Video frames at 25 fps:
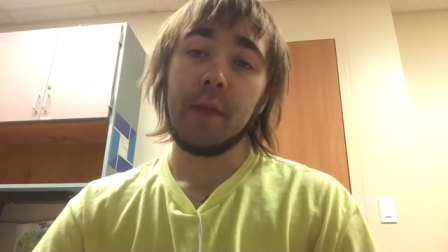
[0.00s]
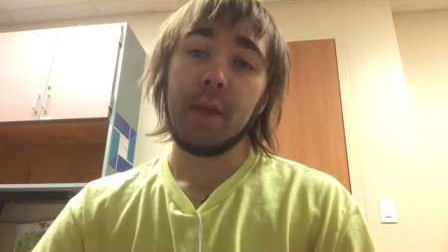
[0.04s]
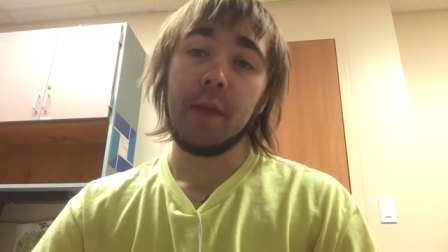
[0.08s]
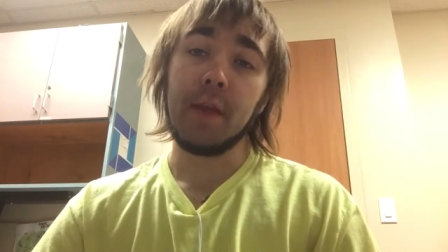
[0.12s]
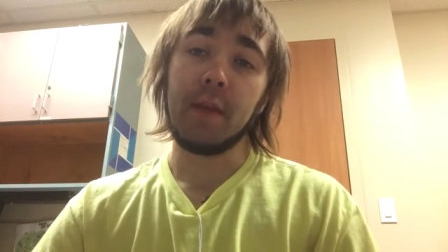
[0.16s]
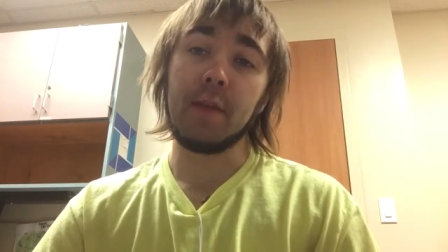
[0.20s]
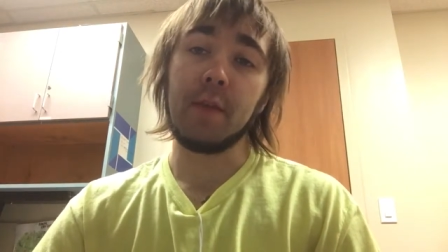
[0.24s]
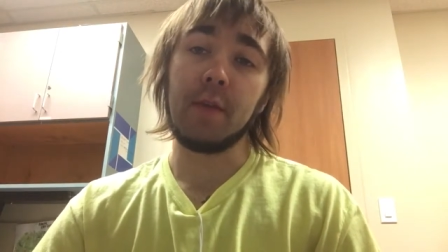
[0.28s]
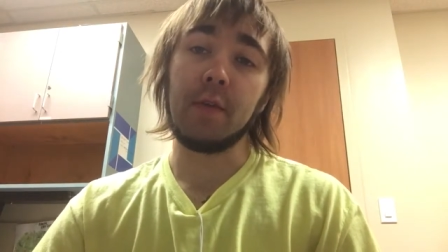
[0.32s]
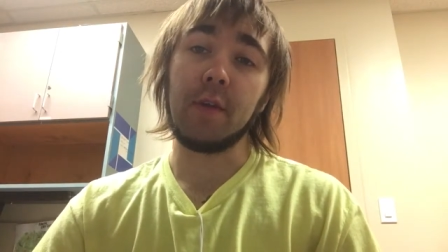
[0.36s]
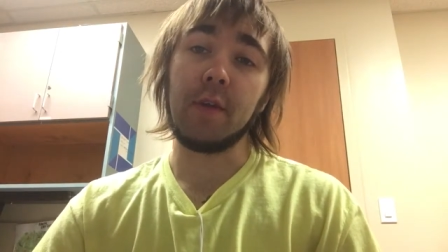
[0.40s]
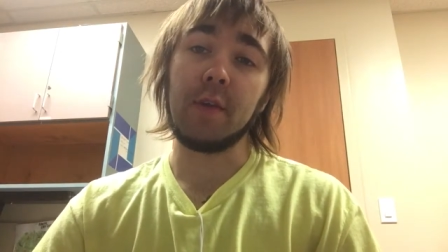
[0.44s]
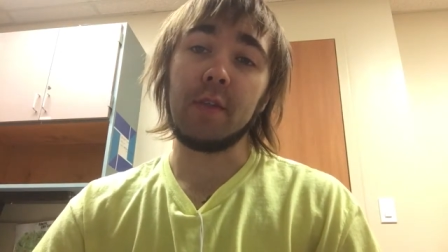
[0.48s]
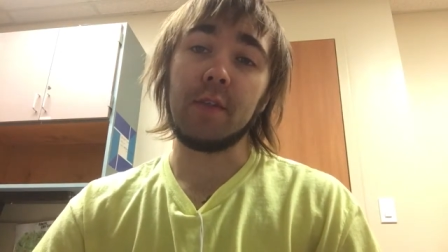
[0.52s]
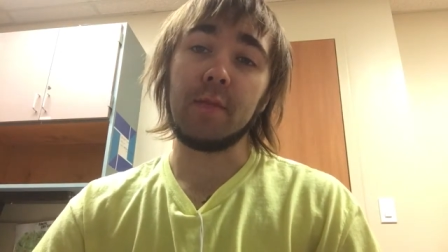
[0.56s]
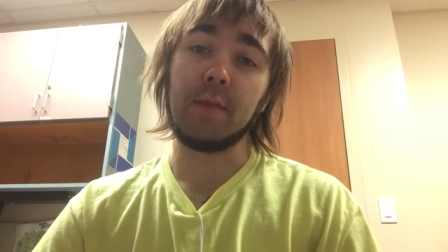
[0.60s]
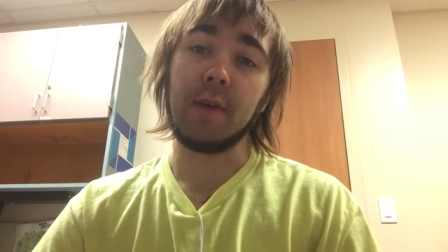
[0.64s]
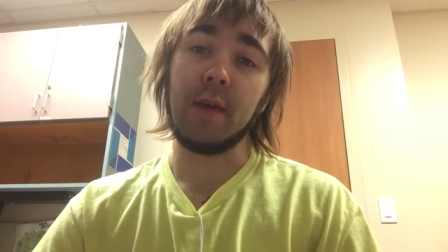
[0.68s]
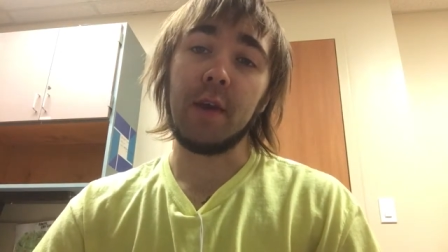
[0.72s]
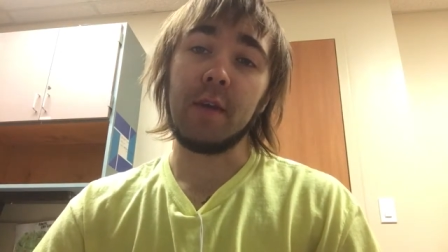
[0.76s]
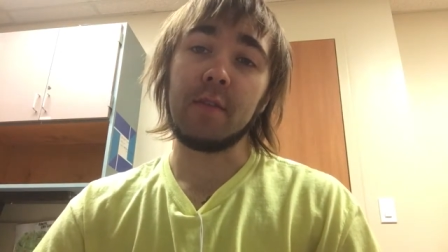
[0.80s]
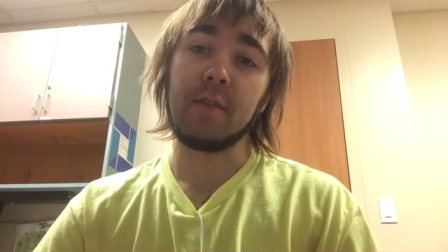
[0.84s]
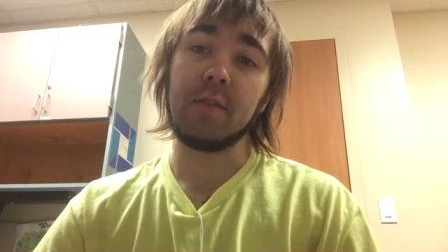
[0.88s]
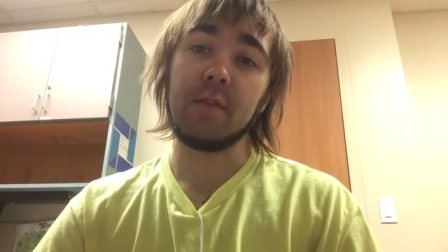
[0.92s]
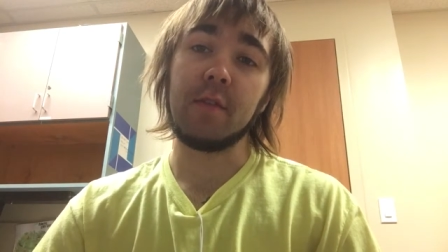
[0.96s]
Until next time,
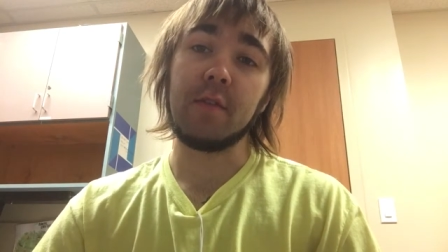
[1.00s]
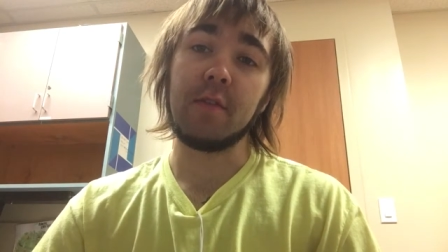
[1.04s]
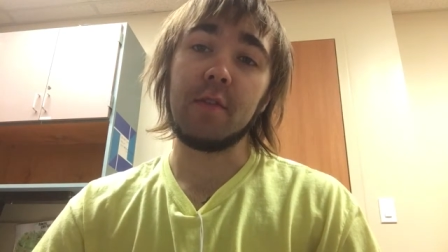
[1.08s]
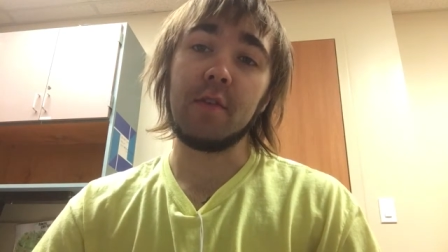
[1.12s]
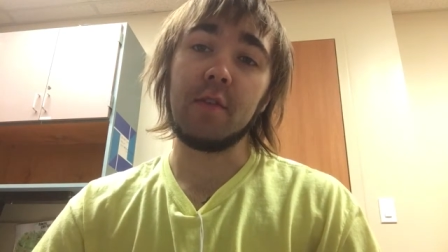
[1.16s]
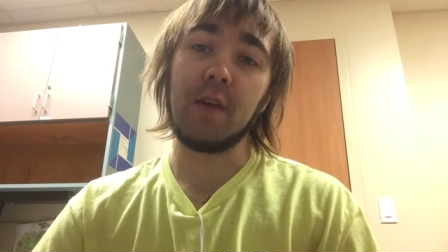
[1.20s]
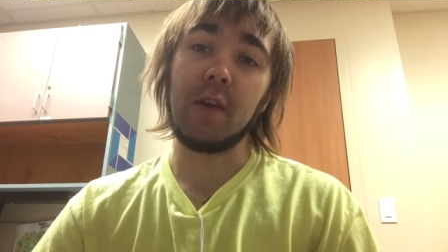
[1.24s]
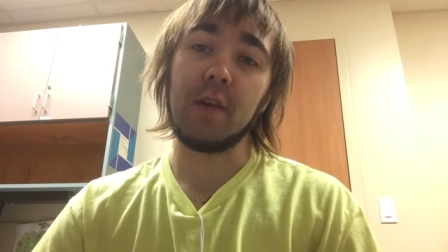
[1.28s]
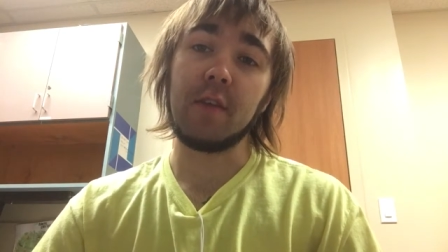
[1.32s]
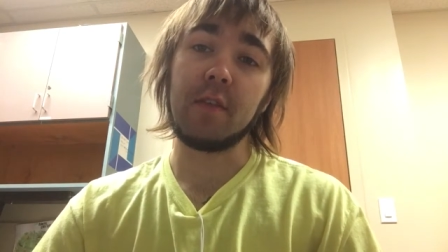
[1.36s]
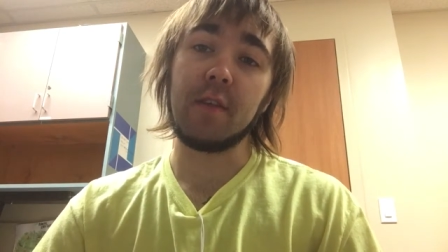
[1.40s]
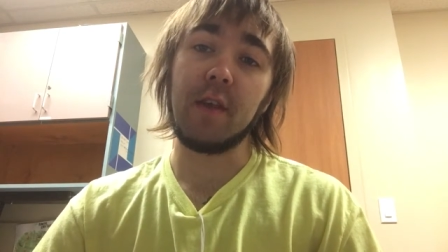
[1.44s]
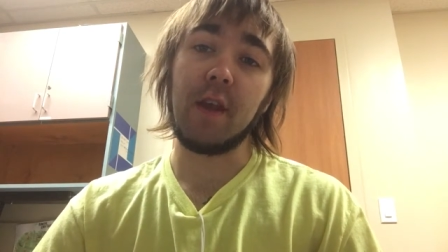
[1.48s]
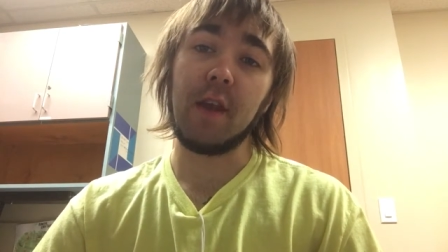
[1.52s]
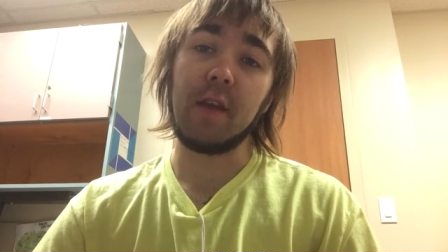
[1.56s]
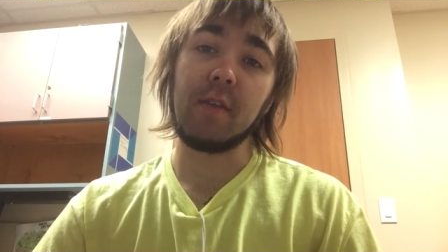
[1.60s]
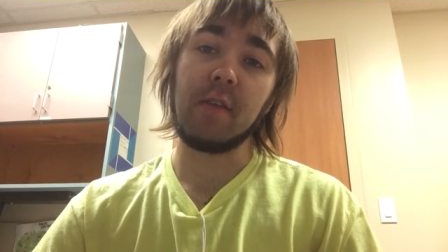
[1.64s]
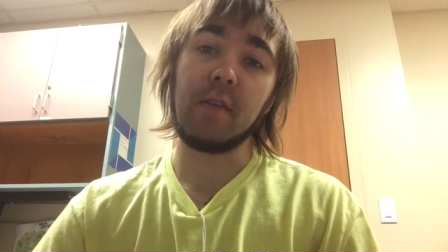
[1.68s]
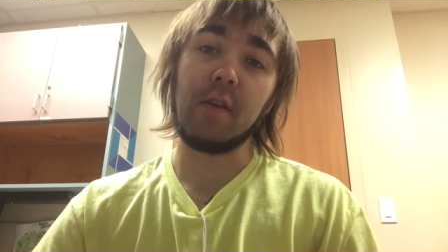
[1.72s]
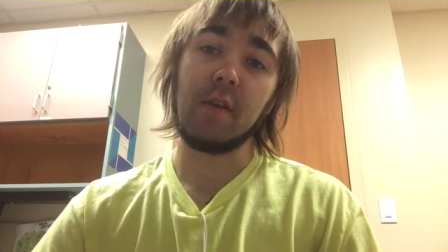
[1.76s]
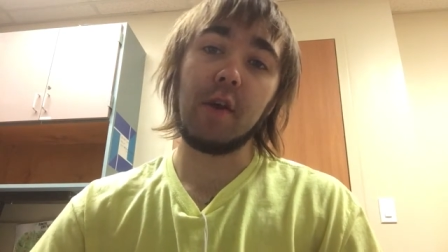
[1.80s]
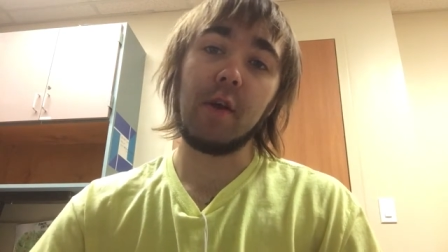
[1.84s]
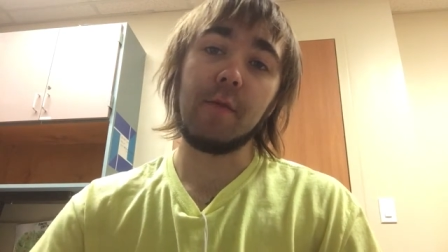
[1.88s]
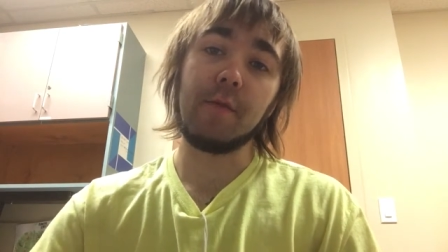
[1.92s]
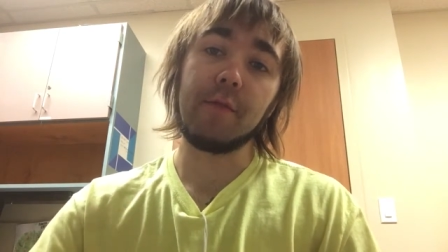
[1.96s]
guys, this is DJ Stash
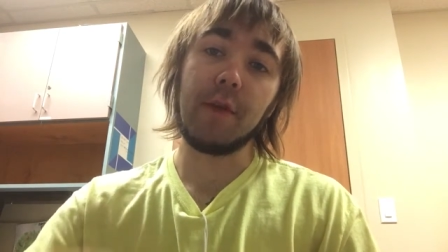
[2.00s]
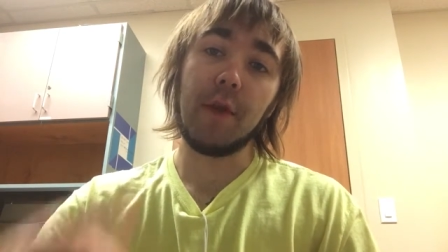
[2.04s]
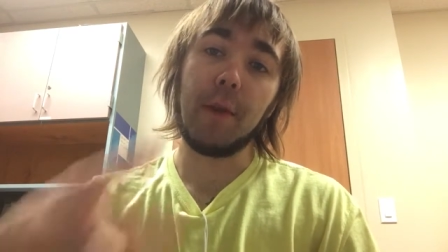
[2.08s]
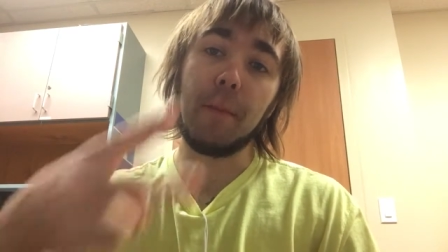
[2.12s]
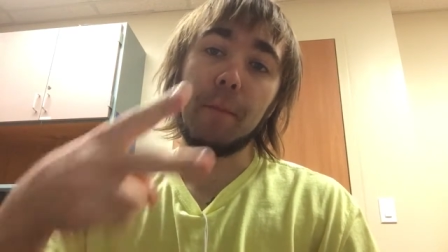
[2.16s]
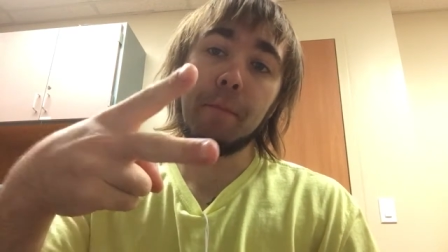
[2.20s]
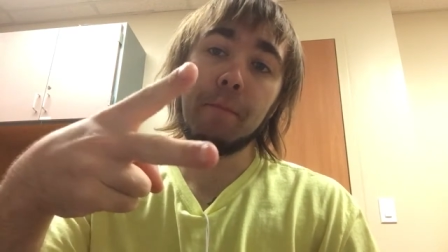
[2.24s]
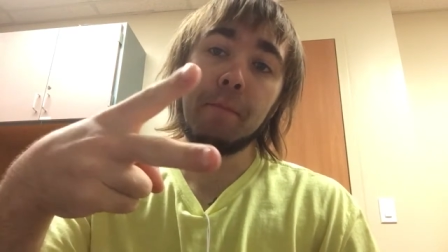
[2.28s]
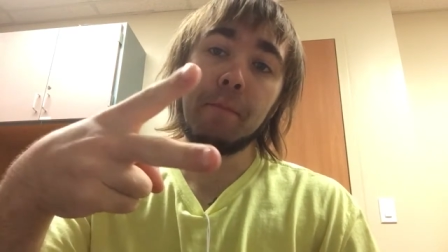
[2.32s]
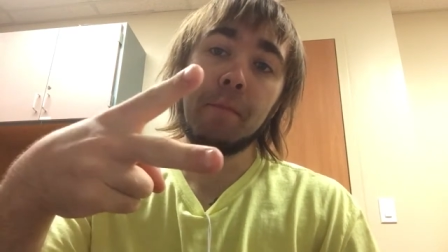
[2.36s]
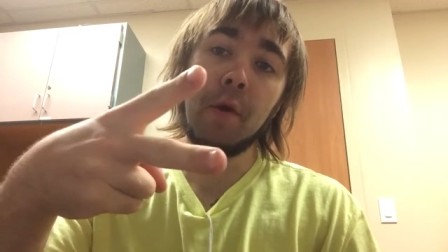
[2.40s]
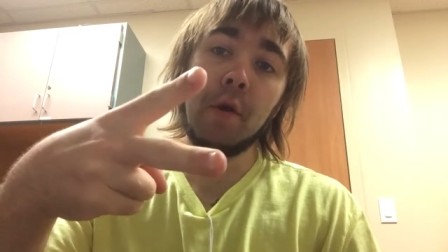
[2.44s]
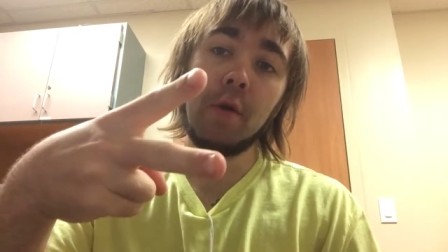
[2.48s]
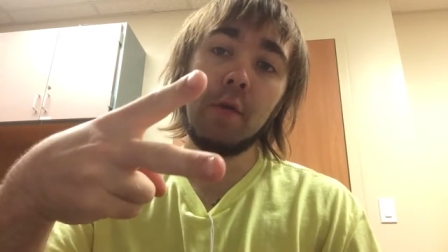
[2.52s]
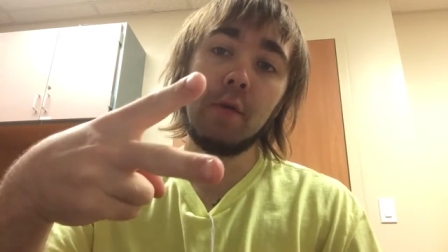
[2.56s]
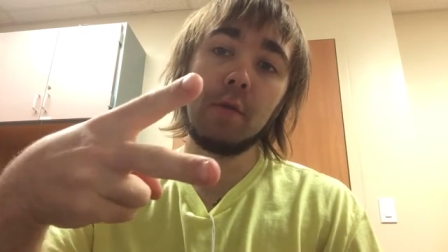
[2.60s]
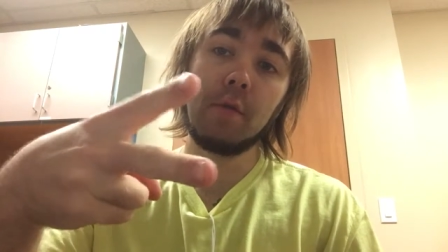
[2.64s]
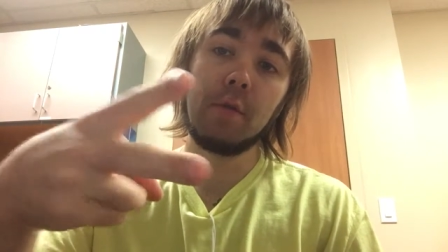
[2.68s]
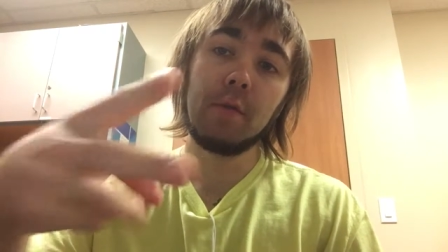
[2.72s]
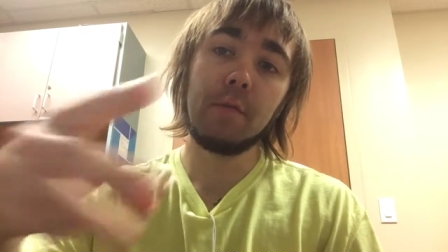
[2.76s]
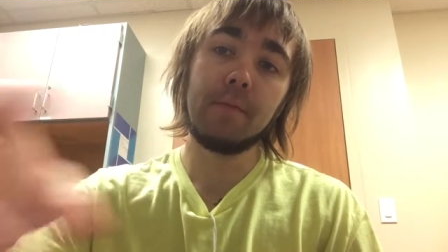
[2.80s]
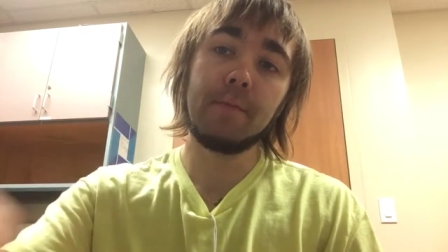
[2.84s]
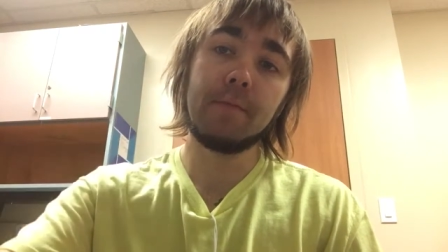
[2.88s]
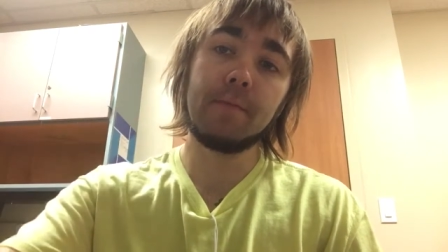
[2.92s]
signing off saying peace.